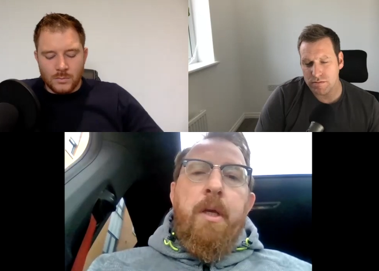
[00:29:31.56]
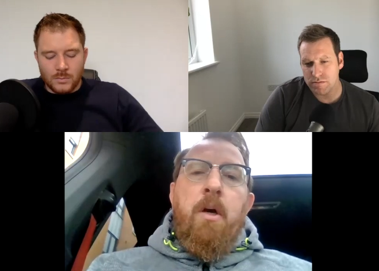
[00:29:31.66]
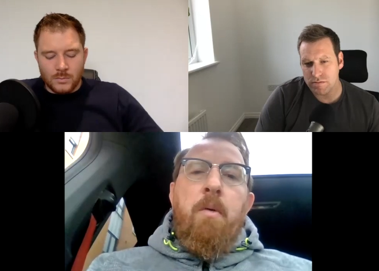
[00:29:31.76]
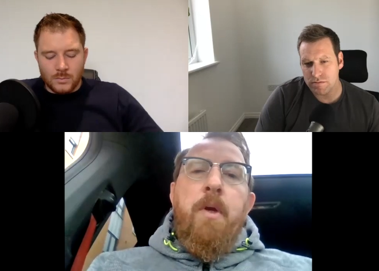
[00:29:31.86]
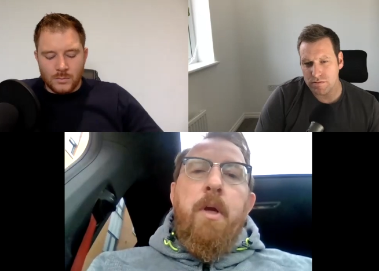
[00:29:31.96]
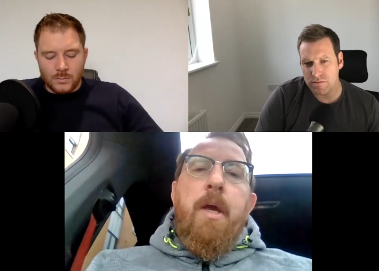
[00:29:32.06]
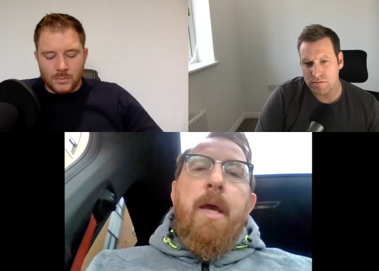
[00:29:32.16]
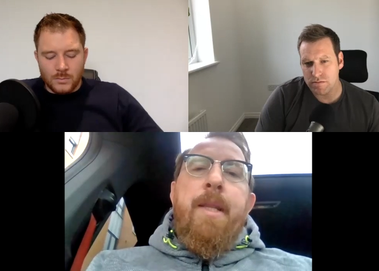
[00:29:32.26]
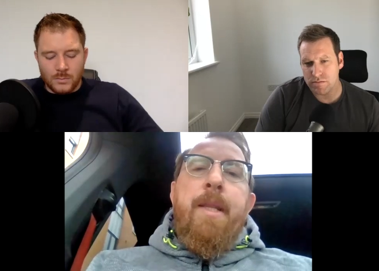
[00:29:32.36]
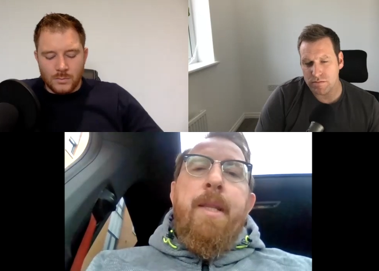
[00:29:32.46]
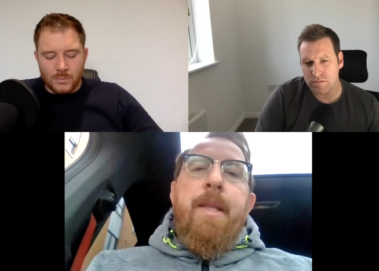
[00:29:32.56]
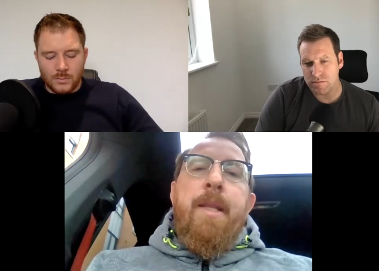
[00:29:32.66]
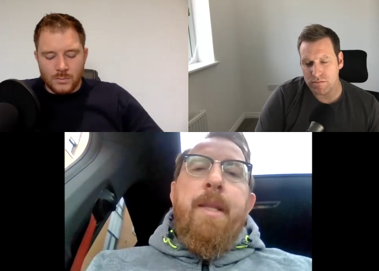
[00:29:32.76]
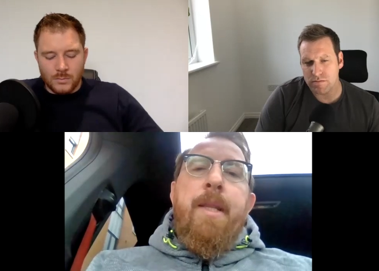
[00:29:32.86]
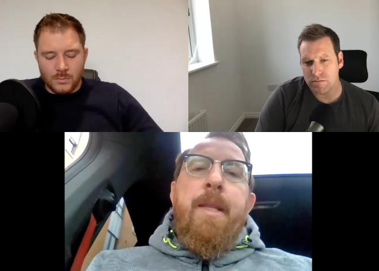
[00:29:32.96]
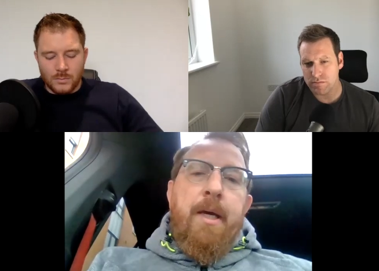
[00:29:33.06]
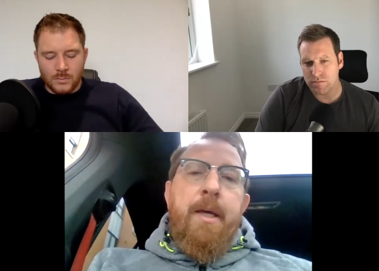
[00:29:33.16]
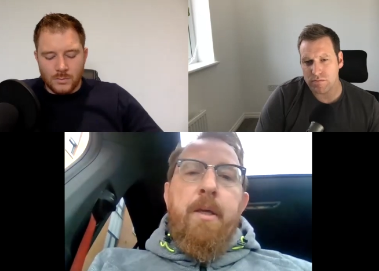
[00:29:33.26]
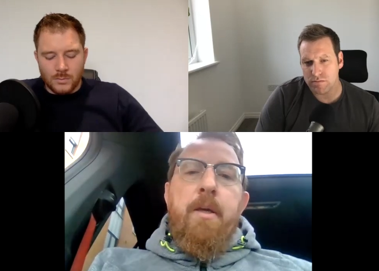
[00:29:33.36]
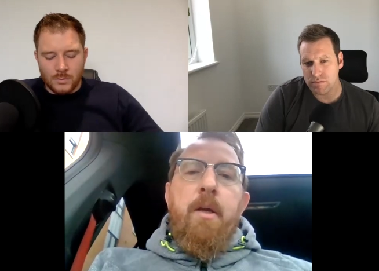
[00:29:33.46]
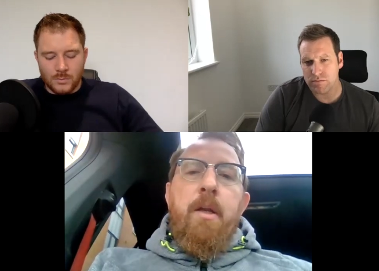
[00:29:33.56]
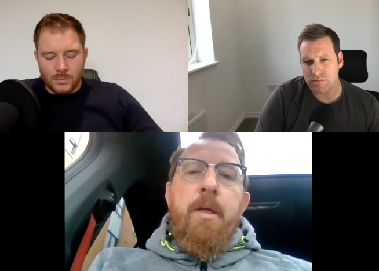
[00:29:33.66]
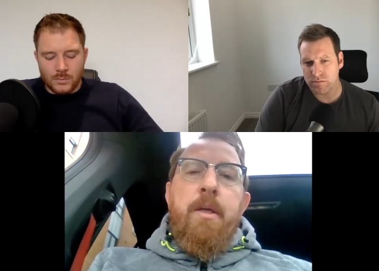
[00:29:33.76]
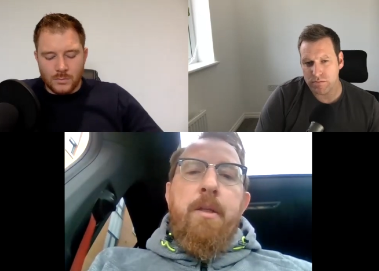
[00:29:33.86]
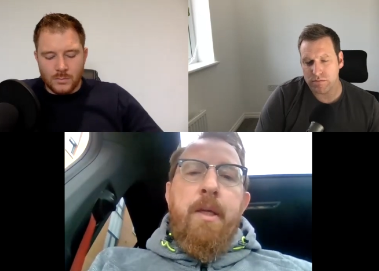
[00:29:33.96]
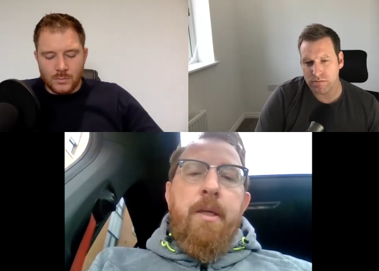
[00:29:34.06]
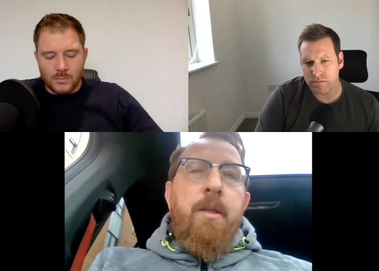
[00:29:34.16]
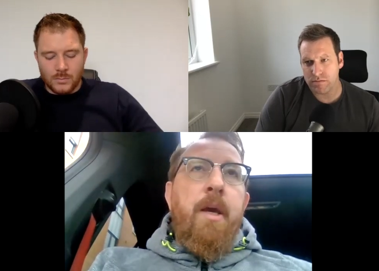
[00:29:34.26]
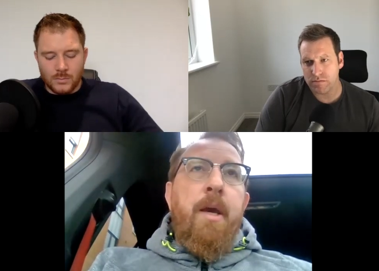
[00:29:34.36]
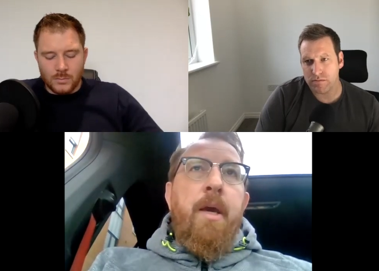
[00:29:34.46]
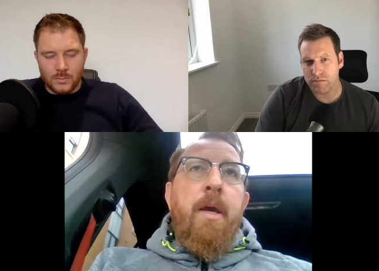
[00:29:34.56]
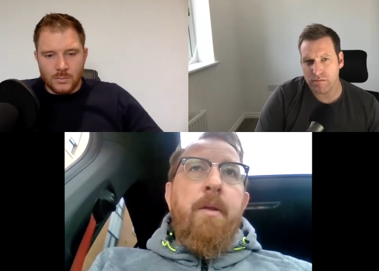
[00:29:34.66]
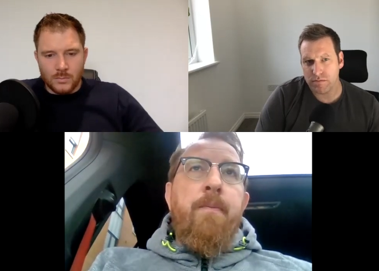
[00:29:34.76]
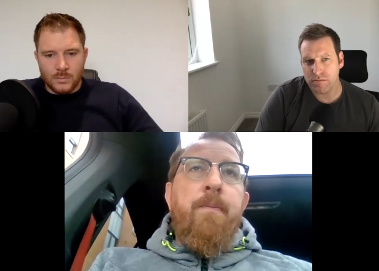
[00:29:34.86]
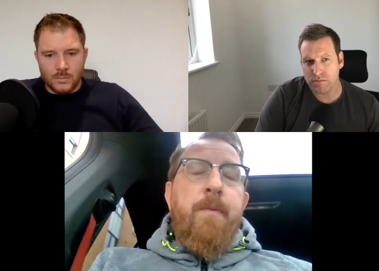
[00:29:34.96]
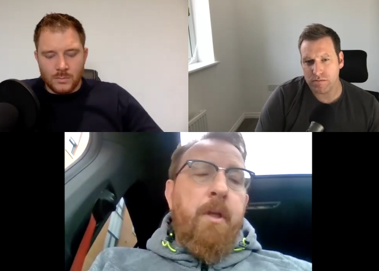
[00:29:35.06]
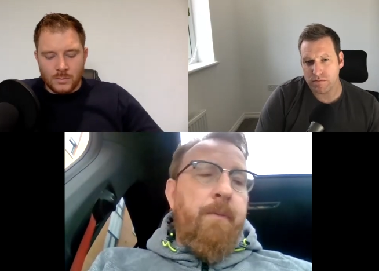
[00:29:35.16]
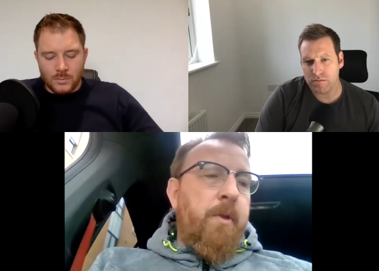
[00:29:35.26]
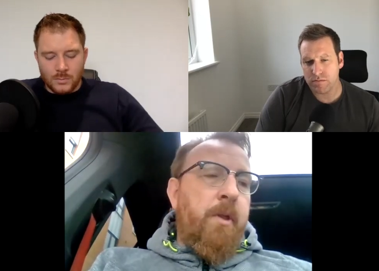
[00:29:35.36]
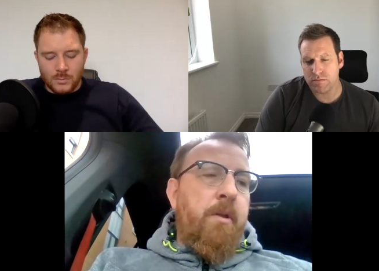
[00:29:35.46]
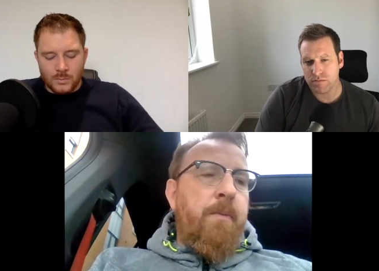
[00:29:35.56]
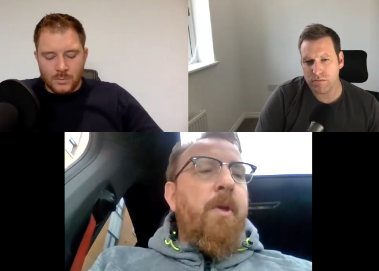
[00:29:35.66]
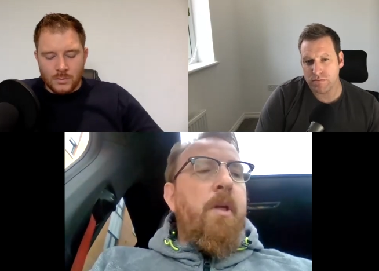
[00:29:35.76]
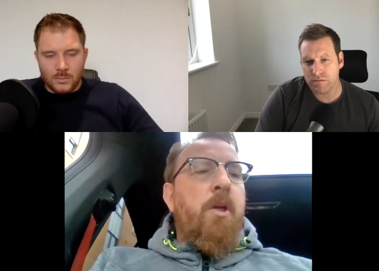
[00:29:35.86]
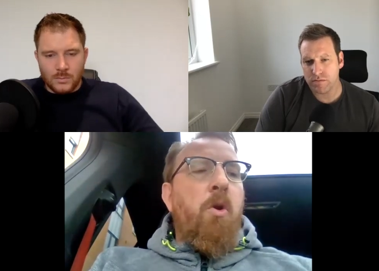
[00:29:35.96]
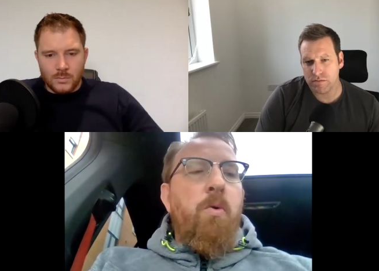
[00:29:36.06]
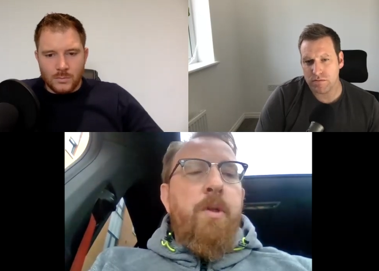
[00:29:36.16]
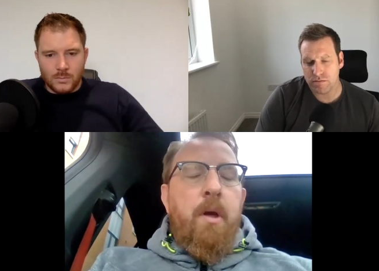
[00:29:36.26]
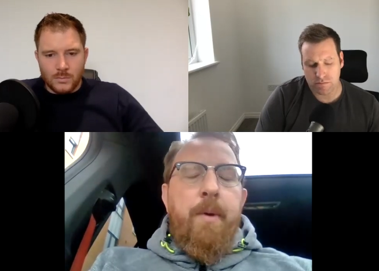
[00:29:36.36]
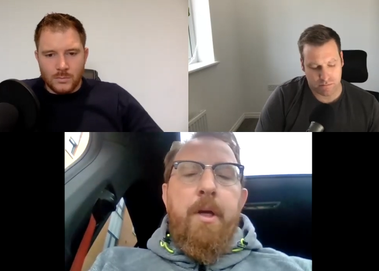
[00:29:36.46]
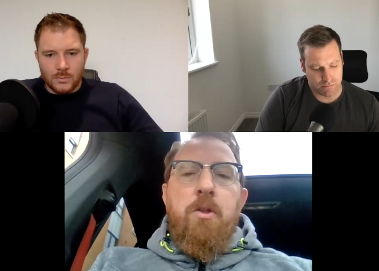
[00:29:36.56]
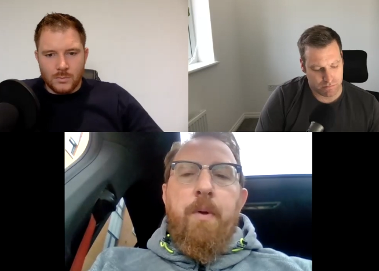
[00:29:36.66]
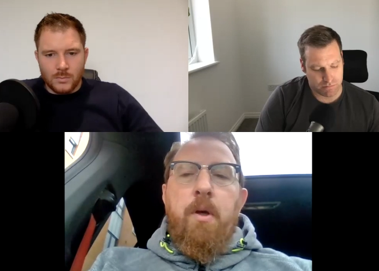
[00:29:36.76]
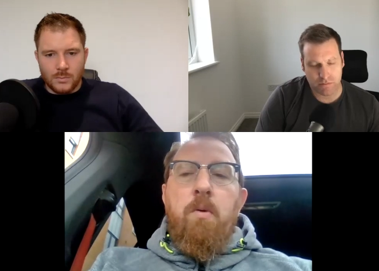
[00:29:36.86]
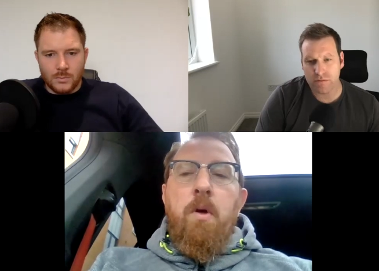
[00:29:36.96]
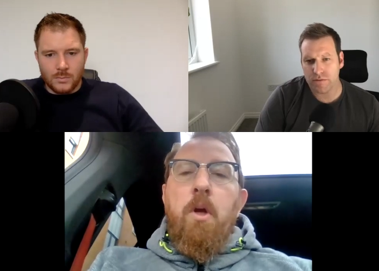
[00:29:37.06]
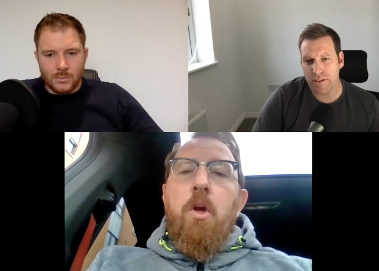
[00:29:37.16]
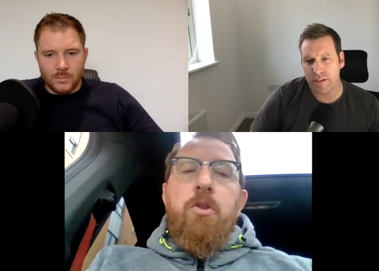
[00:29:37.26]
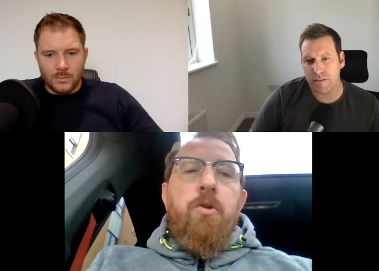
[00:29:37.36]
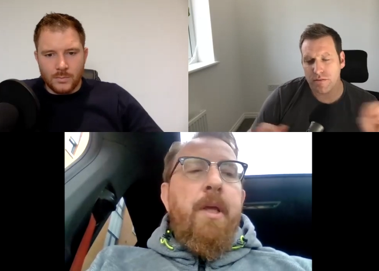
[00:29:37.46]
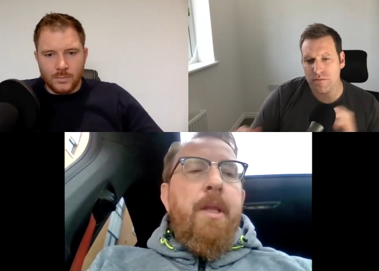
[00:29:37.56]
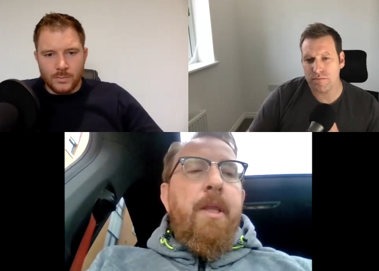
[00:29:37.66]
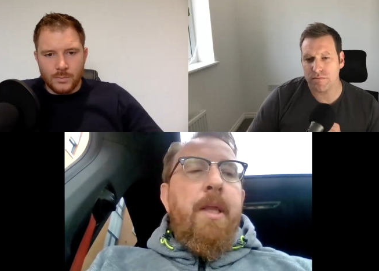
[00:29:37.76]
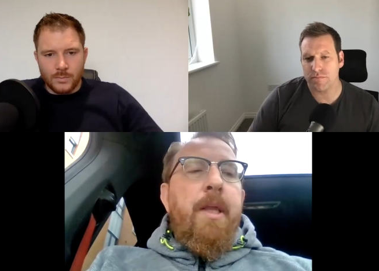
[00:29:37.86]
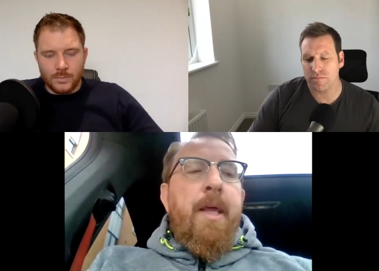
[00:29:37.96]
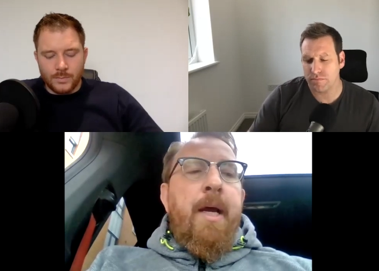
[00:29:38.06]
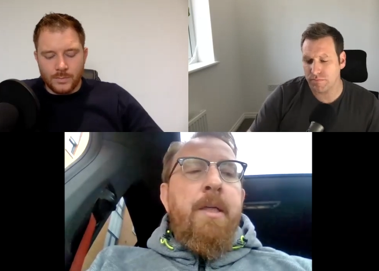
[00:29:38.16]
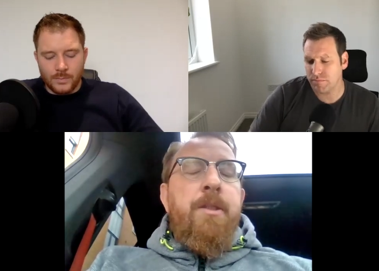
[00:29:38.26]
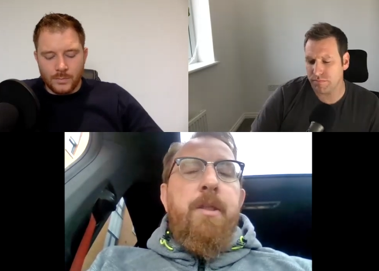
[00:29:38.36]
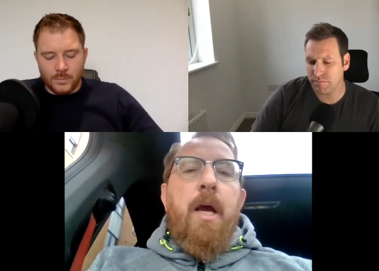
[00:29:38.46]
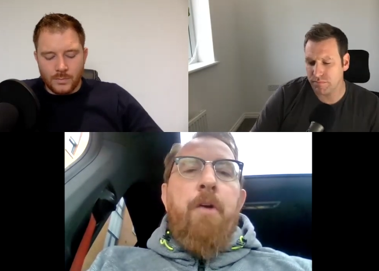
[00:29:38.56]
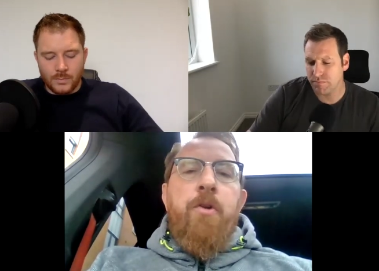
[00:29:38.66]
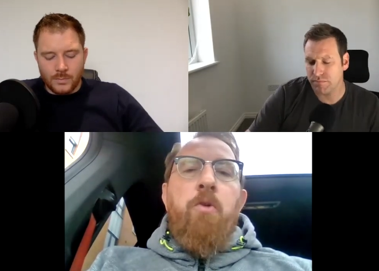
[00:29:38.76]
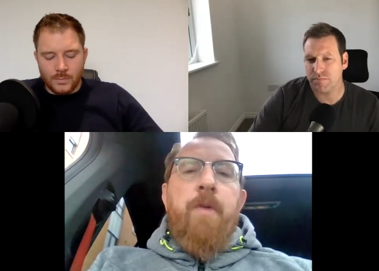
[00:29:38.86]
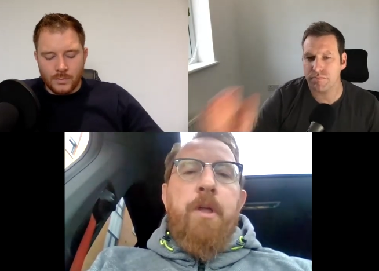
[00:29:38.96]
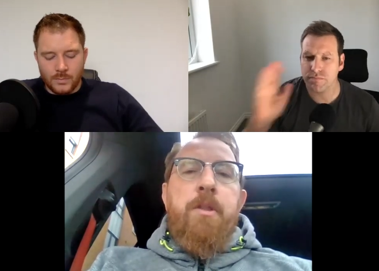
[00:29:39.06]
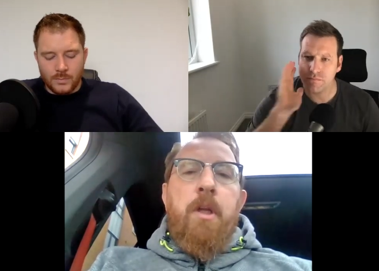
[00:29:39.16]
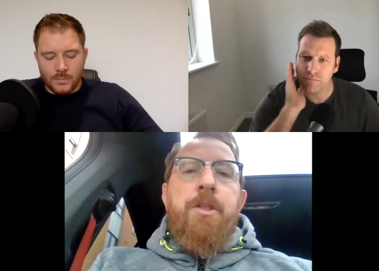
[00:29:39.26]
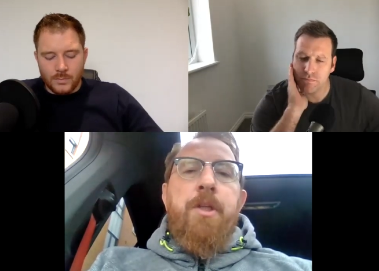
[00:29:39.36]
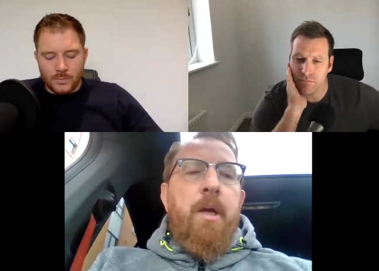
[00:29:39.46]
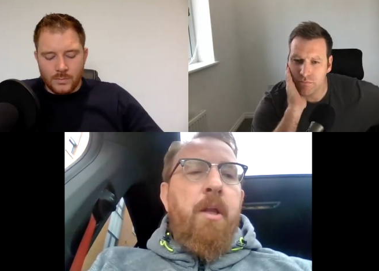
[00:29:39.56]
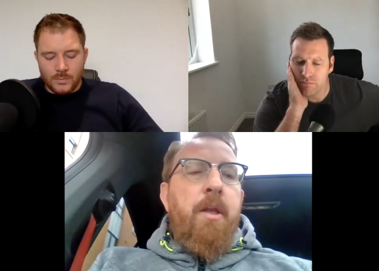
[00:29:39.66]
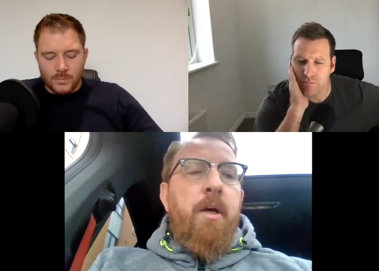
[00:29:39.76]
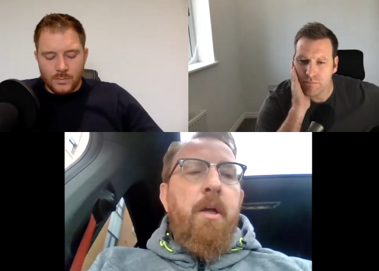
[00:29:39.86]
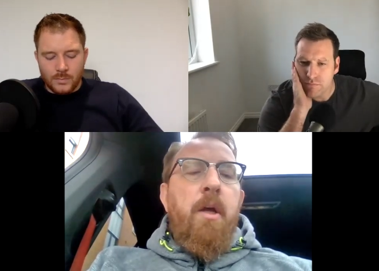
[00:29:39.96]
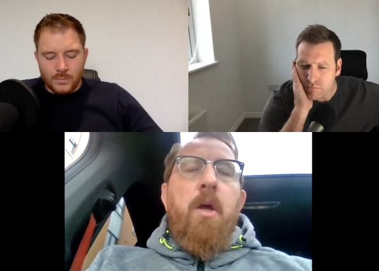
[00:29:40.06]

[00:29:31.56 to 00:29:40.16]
Speaker 1: heating up. Inside the tank, like the, uh, eh, corroding away as well. Yeah. So the, the, there is a real risk of Legionella there.